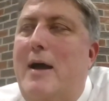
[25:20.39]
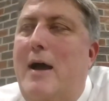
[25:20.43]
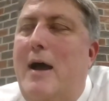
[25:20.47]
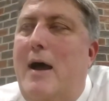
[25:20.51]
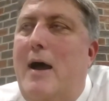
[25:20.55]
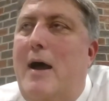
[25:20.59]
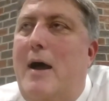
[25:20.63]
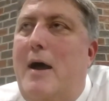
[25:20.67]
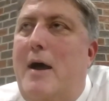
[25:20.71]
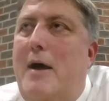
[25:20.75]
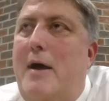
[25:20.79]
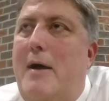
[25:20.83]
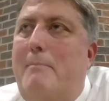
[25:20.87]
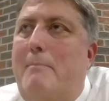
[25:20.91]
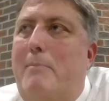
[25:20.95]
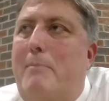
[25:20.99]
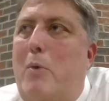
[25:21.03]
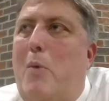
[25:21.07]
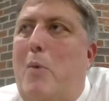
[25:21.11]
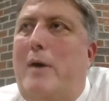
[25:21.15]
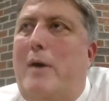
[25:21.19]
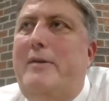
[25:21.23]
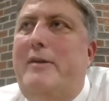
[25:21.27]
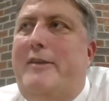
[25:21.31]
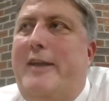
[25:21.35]
But we
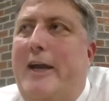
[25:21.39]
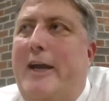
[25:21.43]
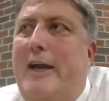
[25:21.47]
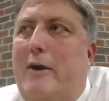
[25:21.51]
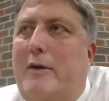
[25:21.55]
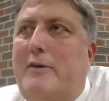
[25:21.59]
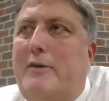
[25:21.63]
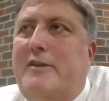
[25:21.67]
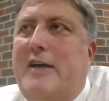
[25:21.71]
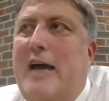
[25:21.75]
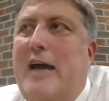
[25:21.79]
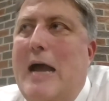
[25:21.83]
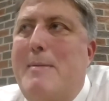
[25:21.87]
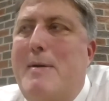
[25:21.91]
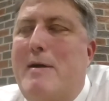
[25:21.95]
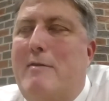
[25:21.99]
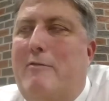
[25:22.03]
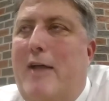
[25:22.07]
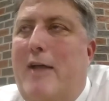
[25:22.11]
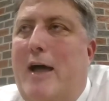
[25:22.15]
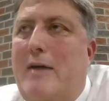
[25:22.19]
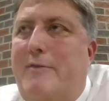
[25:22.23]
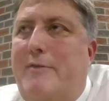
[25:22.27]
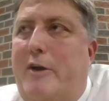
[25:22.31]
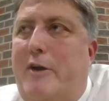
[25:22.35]
wanted to take our time, have
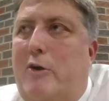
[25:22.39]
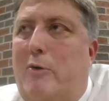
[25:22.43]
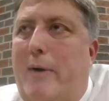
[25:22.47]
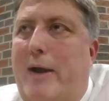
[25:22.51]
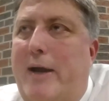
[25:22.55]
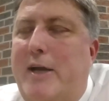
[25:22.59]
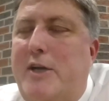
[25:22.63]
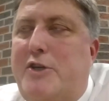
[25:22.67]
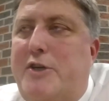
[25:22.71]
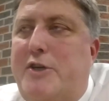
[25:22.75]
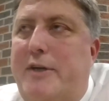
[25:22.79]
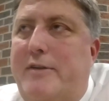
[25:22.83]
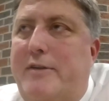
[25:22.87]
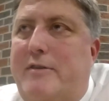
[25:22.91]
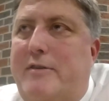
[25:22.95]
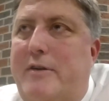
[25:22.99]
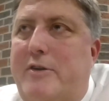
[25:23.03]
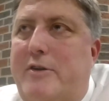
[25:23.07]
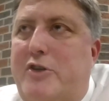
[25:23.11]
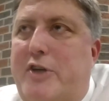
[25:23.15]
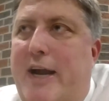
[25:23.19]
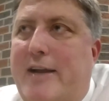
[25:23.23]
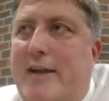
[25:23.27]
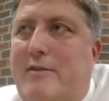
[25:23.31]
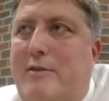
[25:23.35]
live iterations
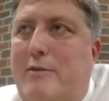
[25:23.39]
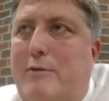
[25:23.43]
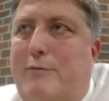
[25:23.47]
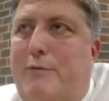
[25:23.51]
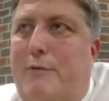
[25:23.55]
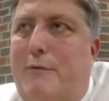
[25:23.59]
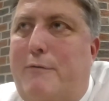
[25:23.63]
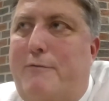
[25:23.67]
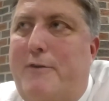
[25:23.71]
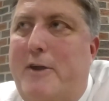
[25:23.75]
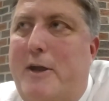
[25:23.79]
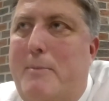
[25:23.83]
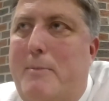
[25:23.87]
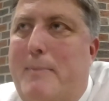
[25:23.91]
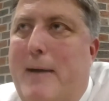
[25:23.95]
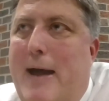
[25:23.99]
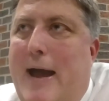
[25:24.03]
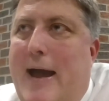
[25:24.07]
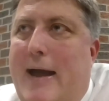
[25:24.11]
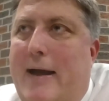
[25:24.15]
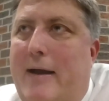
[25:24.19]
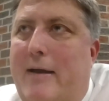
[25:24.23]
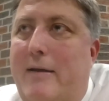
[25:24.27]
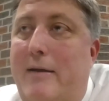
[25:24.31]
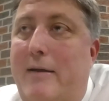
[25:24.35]
and chances for
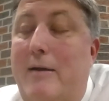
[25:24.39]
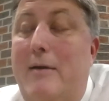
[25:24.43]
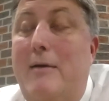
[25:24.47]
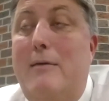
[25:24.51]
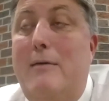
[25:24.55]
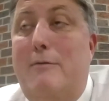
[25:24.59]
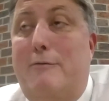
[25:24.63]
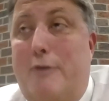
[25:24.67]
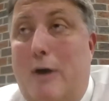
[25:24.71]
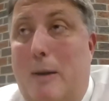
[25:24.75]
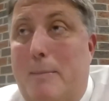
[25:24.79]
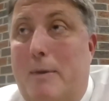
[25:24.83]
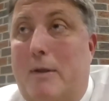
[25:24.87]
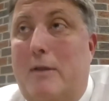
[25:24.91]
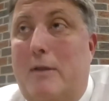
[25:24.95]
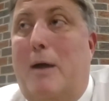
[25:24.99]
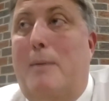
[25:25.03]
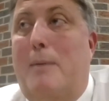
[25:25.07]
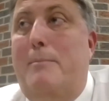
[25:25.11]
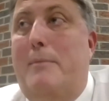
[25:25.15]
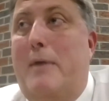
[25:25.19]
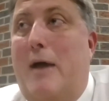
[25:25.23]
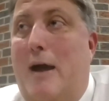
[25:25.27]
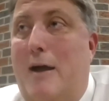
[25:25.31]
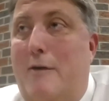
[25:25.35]
feedback from
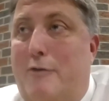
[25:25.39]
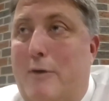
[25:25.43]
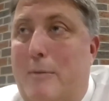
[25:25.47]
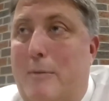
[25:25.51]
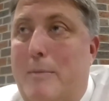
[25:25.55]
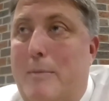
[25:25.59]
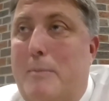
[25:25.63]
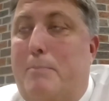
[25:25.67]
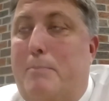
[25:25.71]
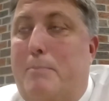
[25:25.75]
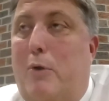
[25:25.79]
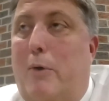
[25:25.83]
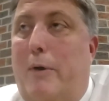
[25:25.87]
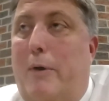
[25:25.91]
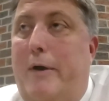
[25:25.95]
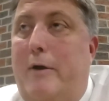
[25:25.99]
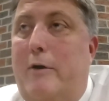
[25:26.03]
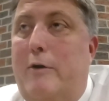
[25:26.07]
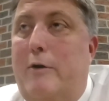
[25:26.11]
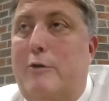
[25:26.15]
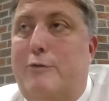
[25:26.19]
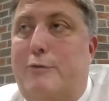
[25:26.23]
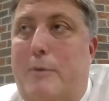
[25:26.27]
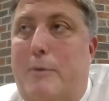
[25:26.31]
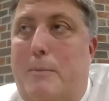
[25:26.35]
alumni, from
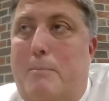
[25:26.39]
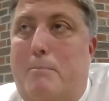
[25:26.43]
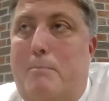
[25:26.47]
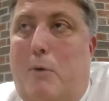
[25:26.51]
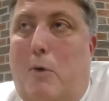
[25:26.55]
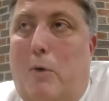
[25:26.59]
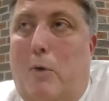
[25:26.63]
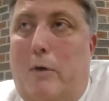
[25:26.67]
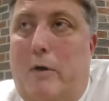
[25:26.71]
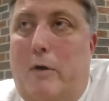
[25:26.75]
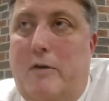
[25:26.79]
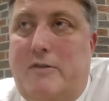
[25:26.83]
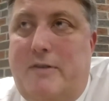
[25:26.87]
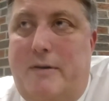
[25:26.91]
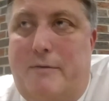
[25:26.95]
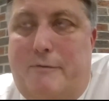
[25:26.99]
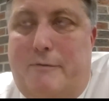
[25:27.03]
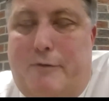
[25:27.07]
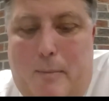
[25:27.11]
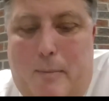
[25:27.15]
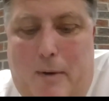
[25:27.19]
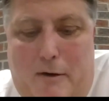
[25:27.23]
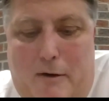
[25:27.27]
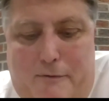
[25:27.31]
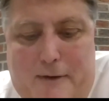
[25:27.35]
employers, from boards, and
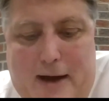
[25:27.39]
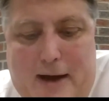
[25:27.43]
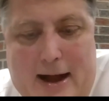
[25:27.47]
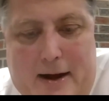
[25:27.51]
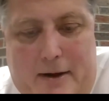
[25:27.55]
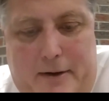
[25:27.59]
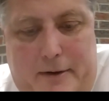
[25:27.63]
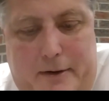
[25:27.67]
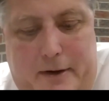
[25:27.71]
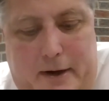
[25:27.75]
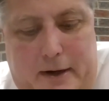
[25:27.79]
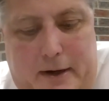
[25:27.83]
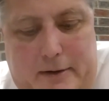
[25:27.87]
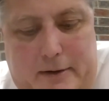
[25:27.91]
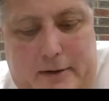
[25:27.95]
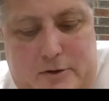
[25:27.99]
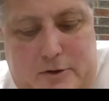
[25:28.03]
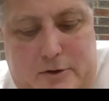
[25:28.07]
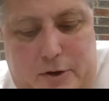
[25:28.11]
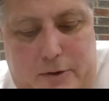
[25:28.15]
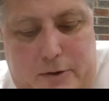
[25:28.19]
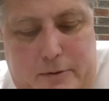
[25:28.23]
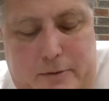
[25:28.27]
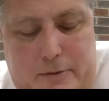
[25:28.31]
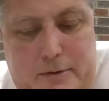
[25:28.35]
from our faculty and
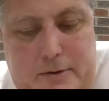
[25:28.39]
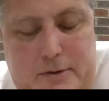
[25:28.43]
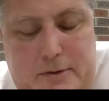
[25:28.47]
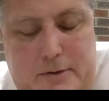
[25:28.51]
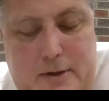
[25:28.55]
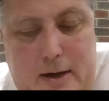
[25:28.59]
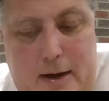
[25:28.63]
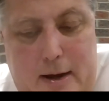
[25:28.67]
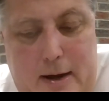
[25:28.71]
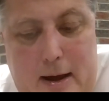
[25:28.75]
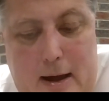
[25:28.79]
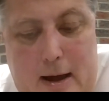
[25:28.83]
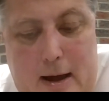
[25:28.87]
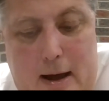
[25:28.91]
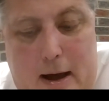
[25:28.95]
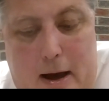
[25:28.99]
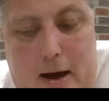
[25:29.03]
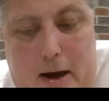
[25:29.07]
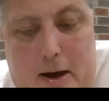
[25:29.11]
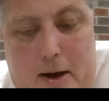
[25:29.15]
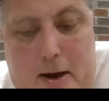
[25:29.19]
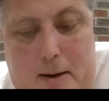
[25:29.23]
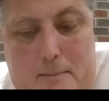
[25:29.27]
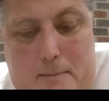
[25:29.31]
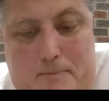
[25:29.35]
students.
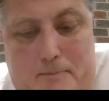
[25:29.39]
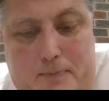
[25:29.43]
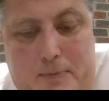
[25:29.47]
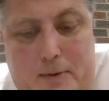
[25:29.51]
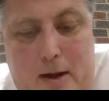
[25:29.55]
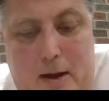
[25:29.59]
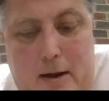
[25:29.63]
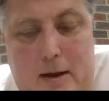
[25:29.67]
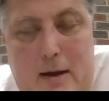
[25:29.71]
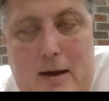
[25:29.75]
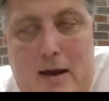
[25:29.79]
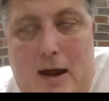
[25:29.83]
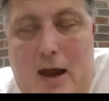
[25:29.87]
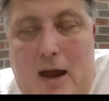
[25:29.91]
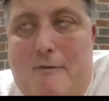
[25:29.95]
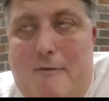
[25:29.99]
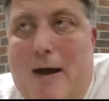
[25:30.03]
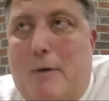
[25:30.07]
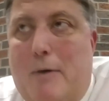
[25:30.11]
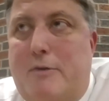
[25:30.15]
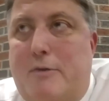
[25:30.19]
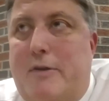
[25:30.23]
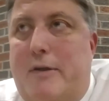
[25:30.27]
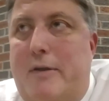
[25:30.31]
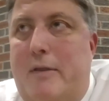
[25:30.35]

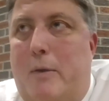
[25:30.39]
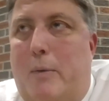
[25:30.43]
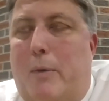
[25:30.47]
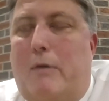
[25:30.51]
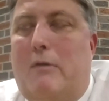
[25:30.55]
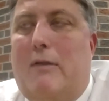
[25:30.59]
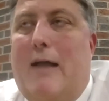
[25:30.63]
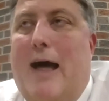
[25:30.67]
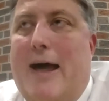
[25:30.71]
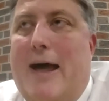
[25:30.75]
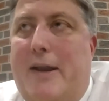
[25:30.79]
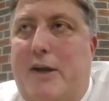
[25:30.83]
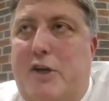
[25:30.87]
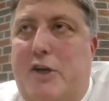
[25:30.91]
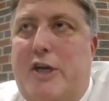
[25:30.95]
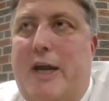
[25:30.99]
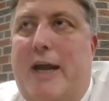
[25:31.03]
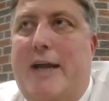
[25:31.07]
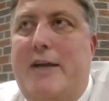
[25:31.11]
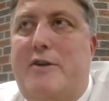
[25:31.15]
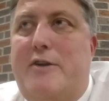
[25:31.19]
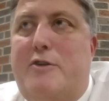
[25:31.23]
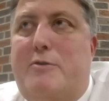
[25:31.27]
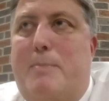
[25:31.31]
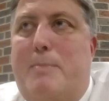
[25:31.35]
There were a lot of
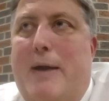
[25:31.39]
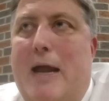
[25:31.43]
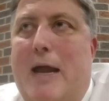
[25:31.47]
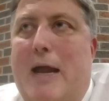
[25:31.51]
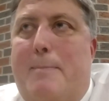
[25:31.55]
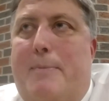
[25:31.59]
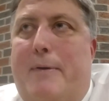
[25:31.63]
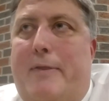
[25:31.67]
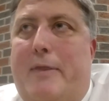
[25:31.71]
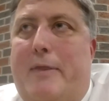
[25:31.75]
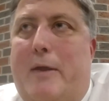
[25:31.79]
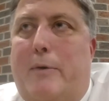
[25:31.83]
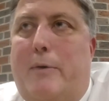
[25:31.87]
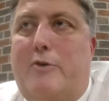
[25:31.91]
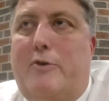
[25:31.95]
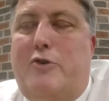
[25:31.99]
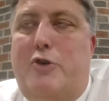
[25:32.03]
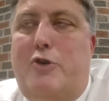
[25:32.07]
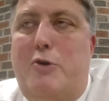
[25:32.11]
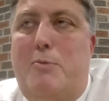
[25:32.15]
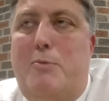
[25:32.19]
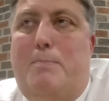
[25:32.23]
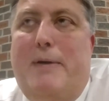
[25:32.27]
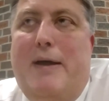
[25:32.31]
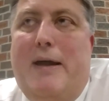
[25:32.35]
changes made, but there were
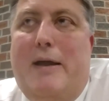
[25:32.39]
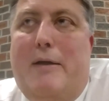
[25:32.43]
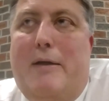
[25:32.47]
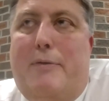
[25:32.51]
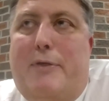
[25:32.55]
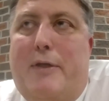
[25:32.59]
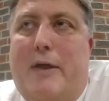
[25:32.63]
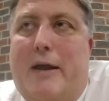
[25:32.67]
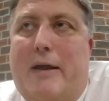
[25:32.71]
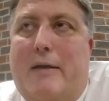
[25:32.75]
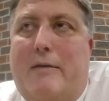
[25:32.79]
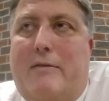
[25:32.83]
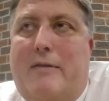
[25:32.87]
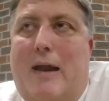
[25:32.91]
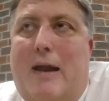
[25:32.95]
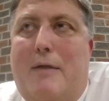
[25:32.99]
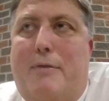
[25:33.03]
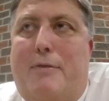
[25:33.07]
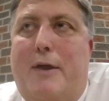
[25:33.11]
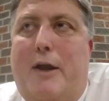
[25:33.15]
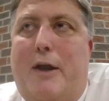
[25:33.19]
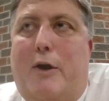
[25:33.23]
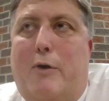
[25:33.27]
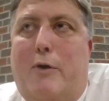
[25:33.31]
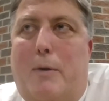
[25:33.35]
two big things that I
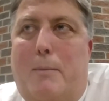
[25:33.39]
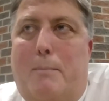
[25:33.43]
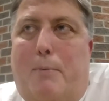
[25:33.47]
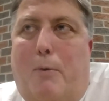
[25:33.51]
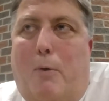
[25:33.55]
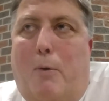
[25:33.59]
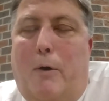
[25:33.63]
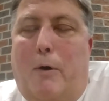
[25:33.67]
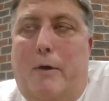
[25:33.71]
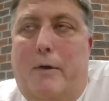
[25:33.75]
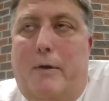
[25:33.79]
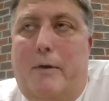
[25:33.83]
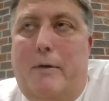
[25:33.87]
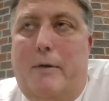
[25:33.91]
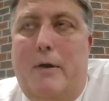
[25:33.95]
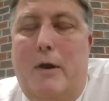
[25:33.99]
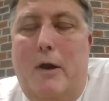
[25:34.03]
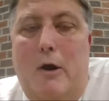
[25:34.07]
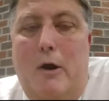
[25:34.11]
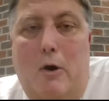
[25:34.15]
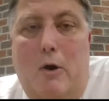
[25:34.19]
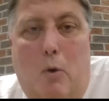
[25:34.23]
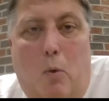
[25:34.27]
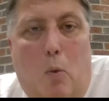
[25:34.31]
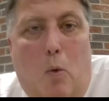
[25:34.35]
think are important.
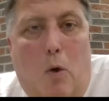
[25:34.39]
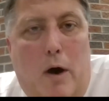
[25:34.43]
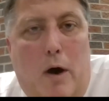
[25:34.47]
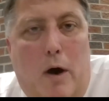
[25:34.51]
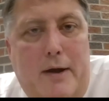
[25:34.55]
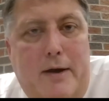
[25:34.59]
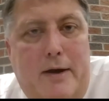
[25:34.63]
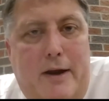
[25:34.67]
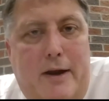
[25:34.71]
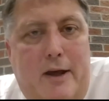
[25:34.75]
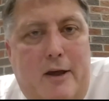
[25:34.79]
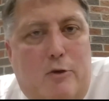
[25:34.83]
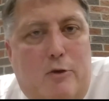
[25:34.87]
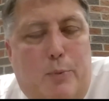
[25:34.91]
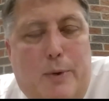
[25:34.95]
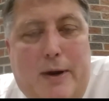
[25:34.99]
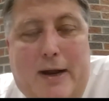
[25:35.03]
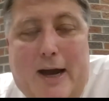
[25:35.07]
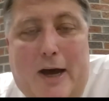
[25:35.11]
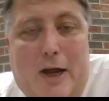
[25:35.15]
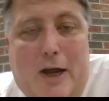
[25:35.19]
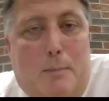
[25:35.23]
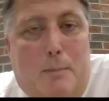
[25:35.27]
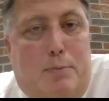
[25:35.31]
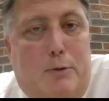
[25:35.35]
One is we
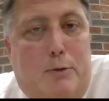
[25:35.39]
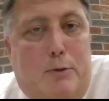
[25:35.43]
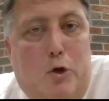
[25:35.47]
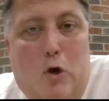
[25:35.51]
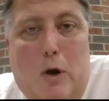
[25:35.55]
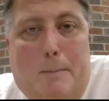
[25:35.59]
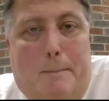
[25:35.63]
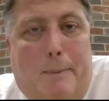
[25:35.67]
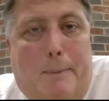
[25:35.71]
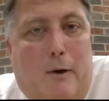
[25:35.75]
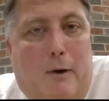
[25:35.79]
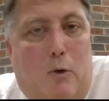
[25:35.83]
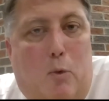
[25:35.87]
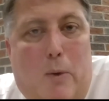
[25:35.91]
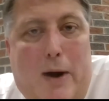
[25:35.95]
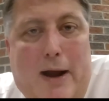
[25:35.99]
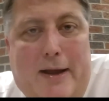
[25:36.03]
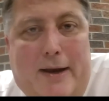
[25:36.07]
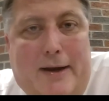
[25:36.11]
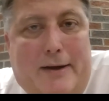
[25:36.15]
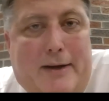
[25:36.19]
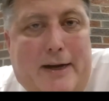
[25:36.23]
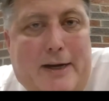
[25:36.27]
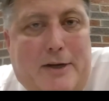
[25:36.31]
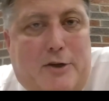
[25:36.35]
kind of blew up our
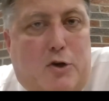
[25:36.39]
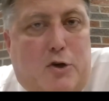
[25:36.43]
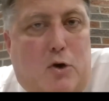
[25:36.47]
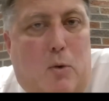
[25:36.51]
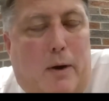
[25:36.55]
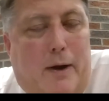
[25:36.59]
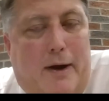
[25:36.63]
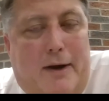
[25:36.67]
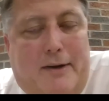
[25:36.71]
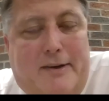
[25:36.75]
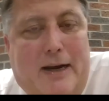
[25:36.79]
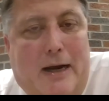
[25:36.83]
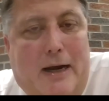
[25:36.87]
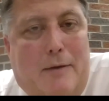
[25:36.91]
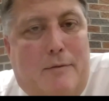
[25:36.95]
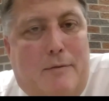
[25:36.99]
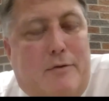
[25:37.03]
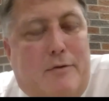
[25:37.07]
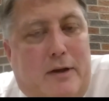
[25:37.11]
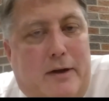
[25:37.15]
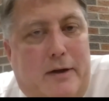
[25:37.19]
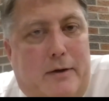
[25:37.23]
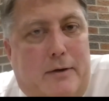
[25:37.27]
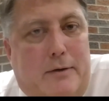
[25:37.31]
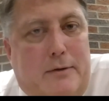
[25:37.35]
way to teach quantitative
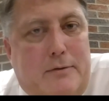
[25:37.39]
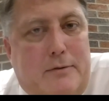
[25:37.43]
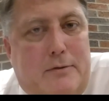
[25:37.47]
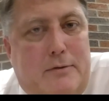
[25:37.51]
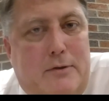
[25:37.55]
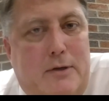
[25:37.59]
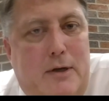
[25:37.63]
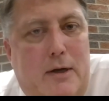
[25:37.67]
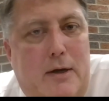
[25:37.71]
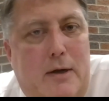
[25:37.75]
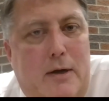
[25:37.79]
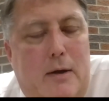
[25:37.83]
skills.